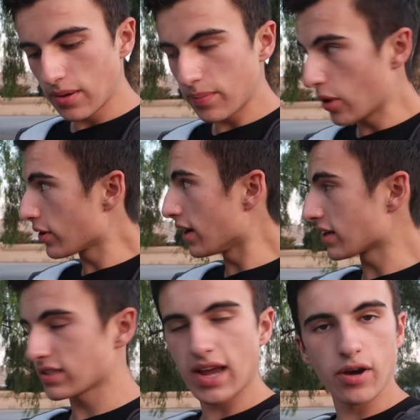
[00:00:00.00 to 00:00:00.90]

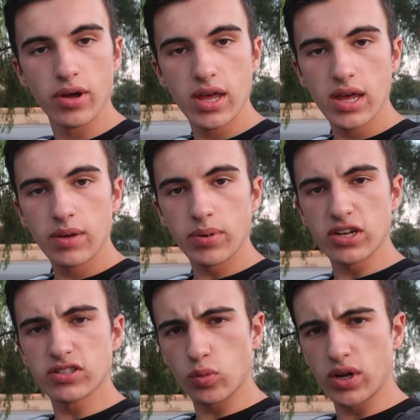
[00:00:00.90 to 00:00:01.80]
Pokédex now. But
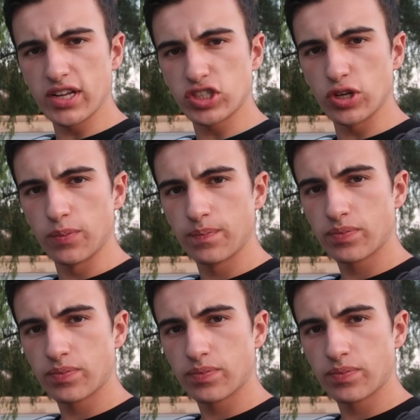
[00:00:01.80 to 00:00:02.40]
here's the one issue.